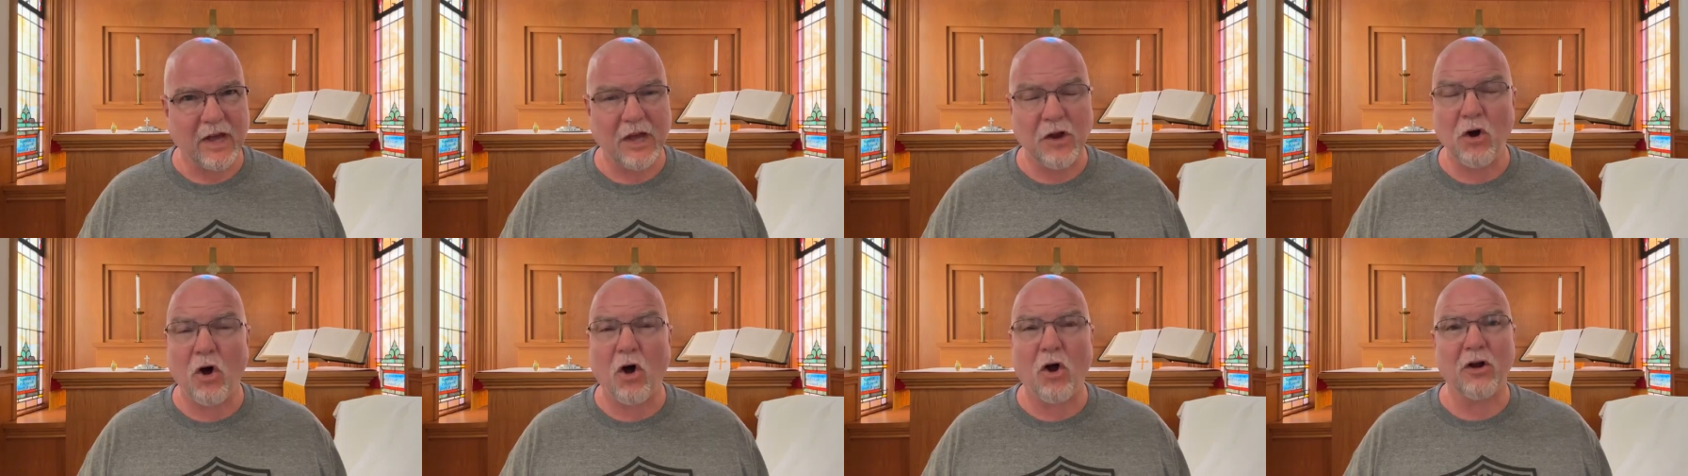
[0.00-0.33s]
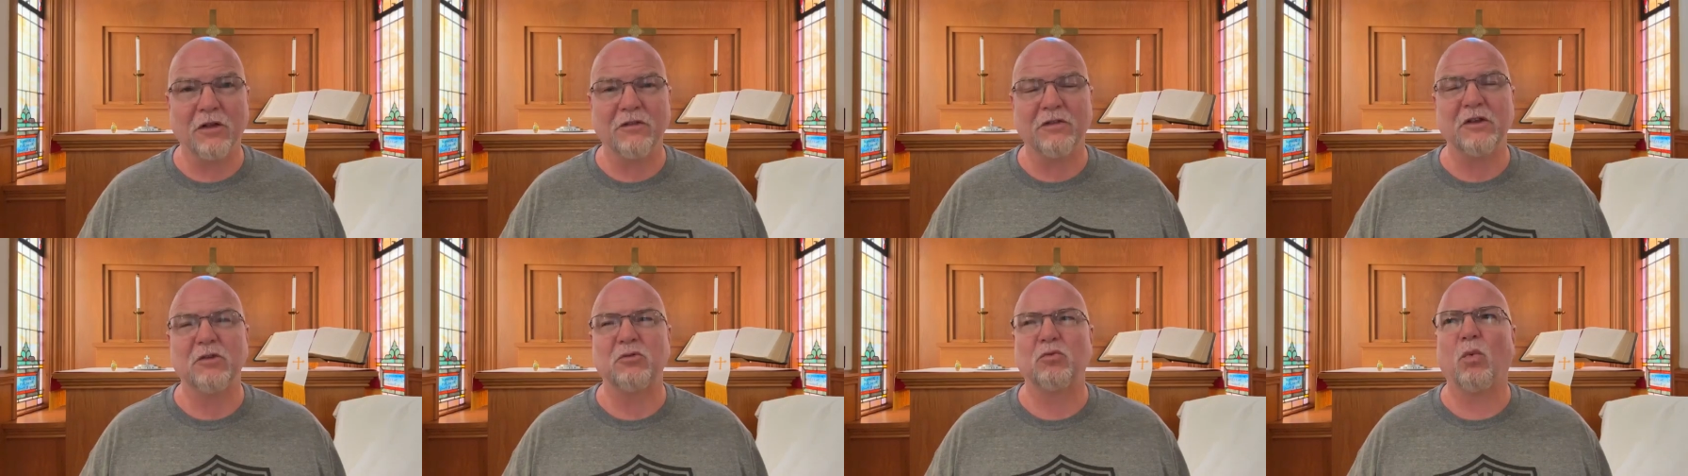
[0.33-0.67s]
and
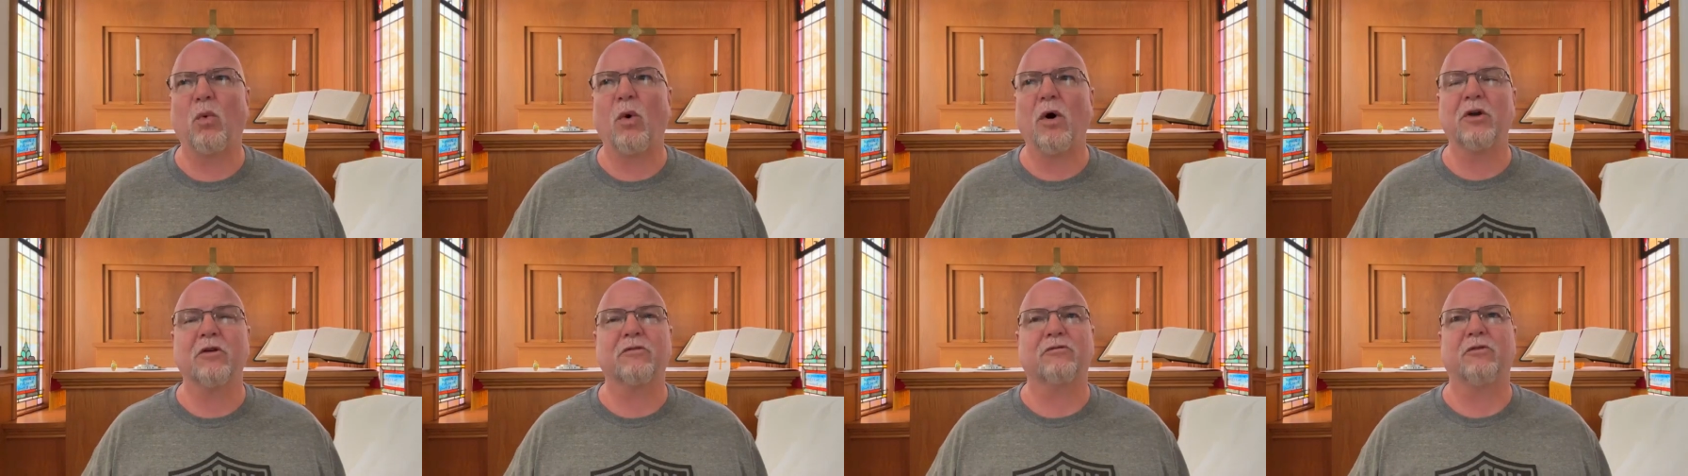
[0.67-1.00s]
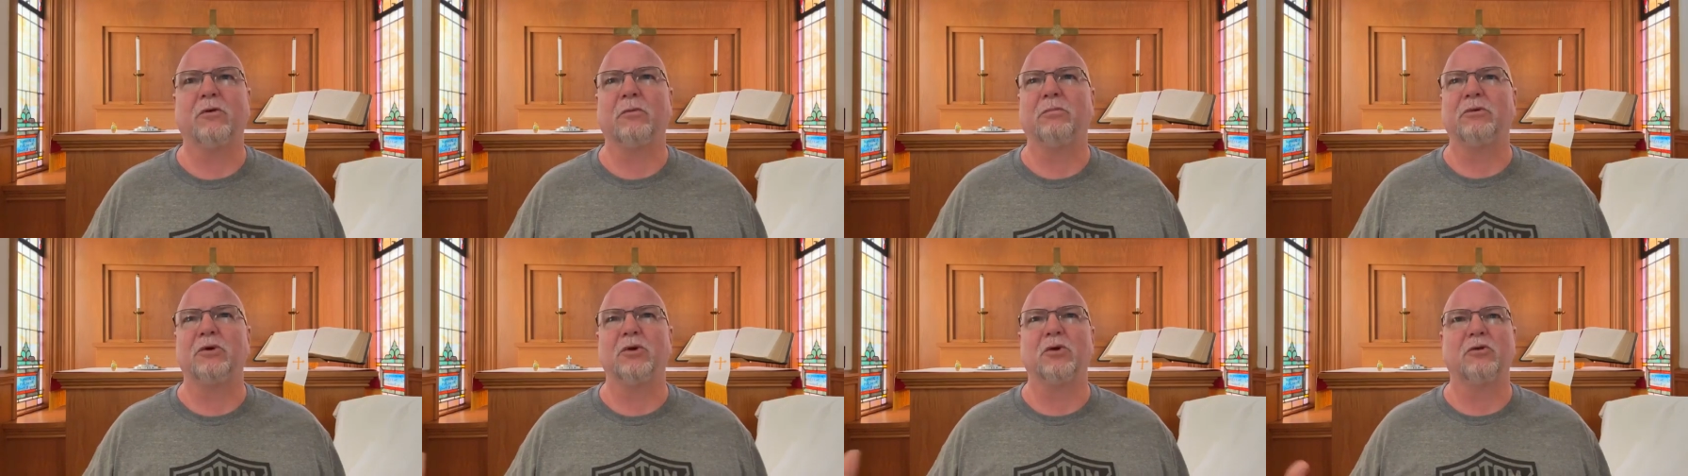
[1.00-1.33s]
all of these
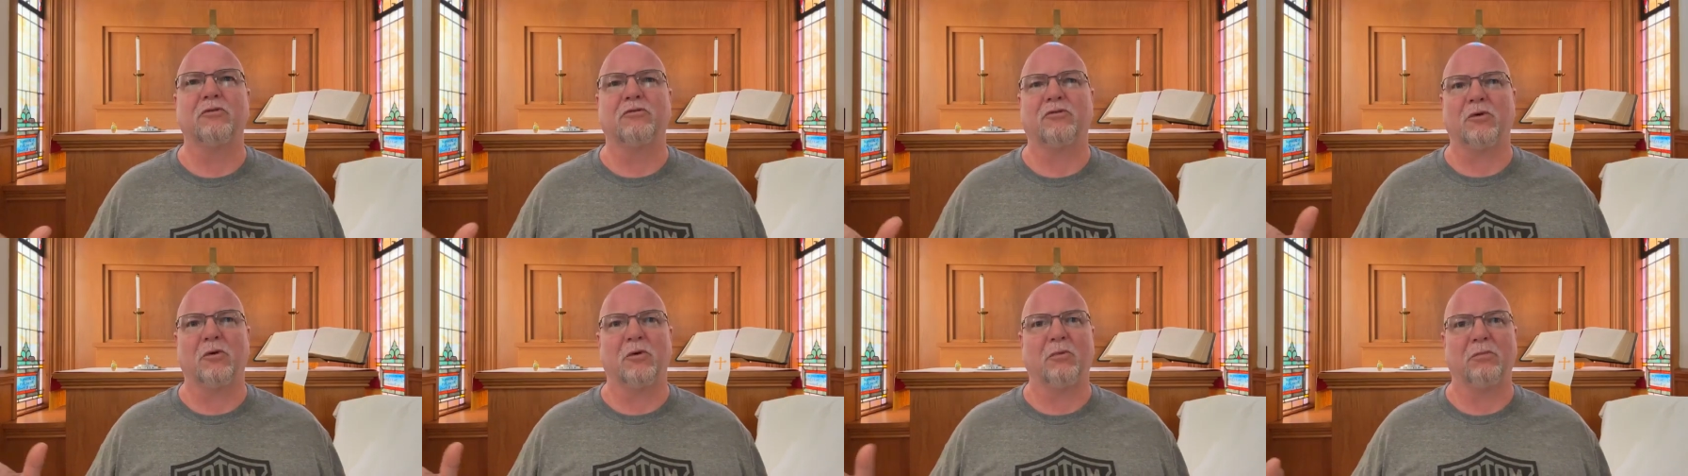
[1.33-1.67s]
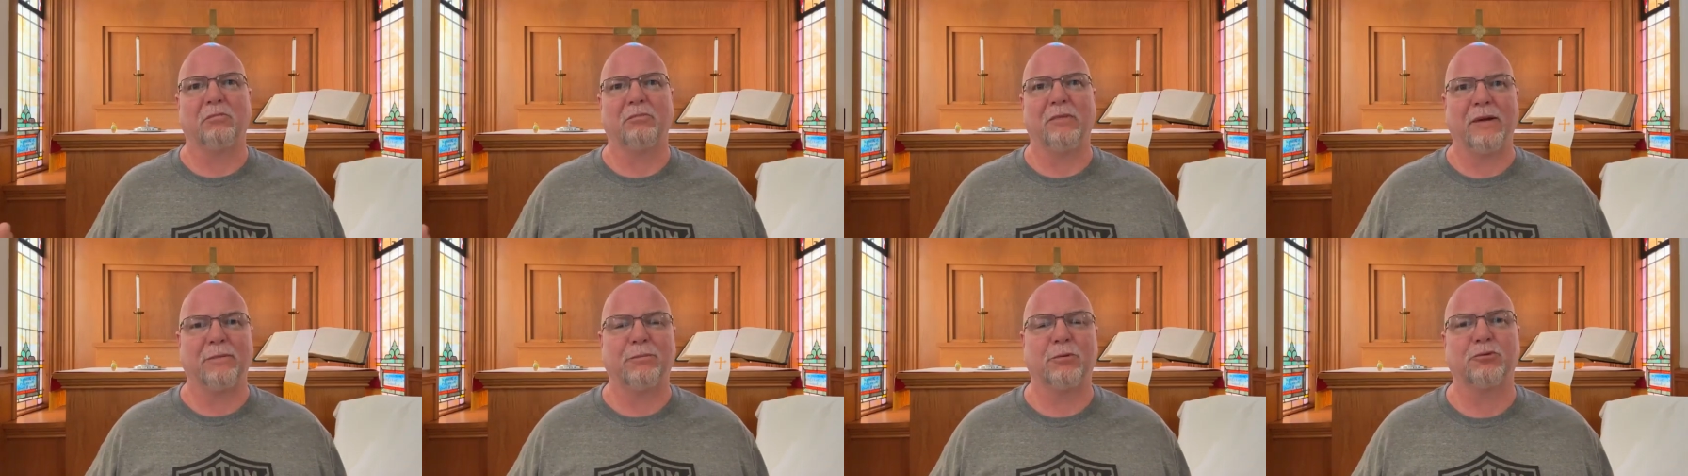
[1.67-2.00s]
wonderful,
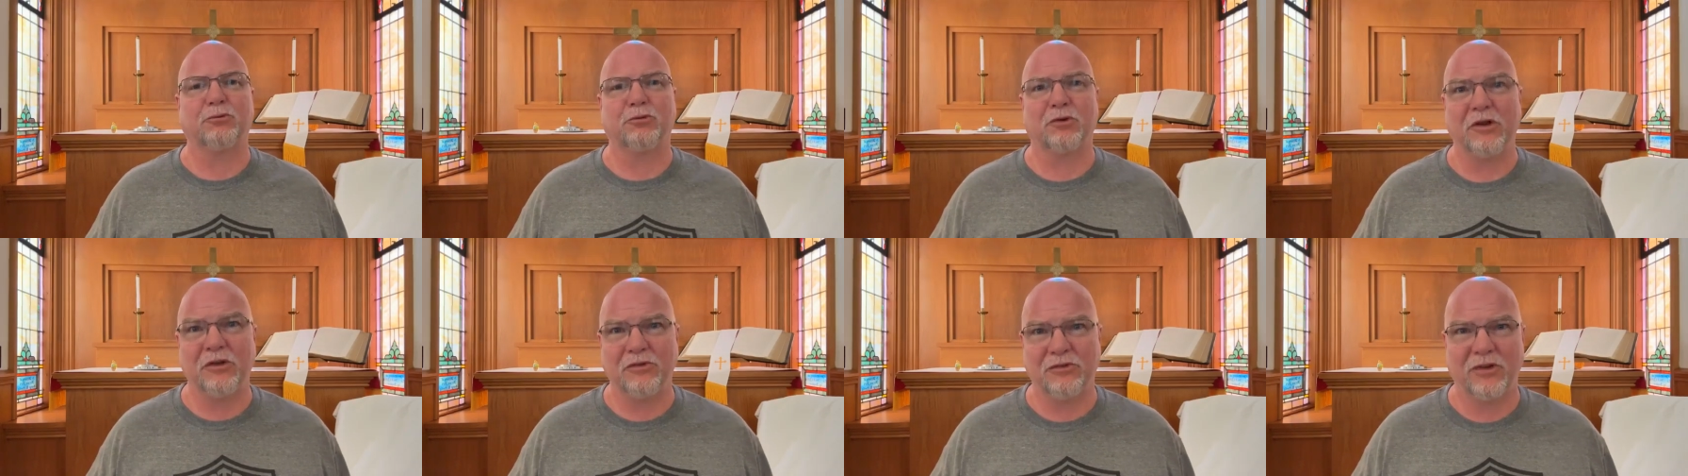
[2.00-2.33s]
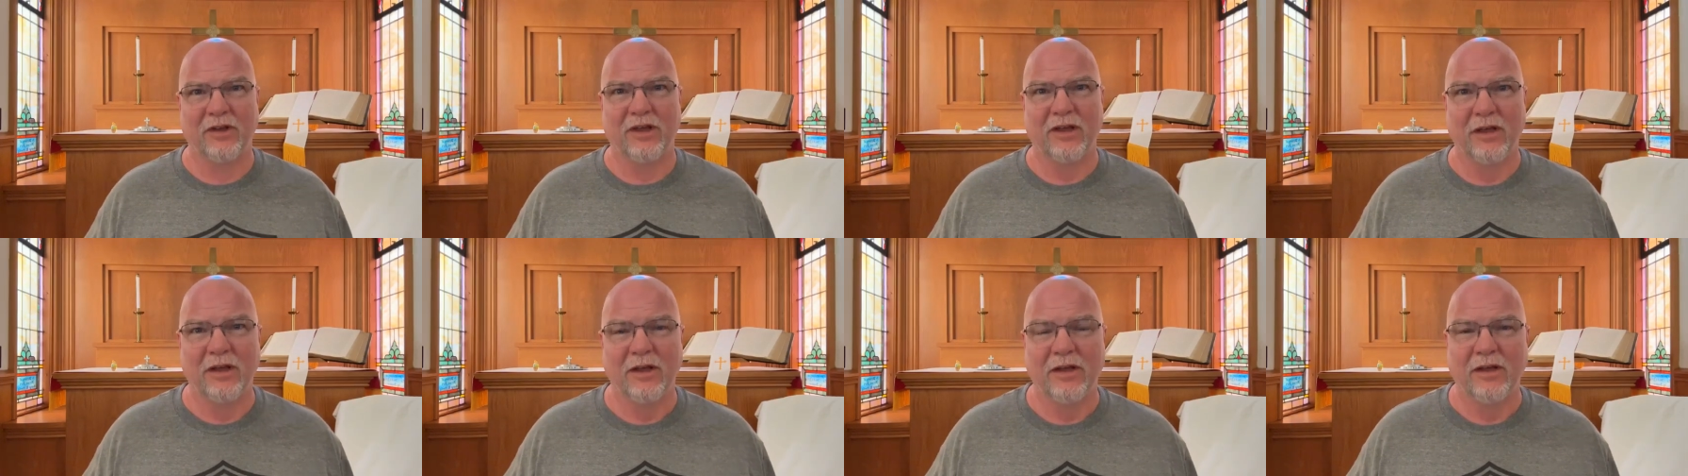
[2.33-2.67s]
beautiful maple trees.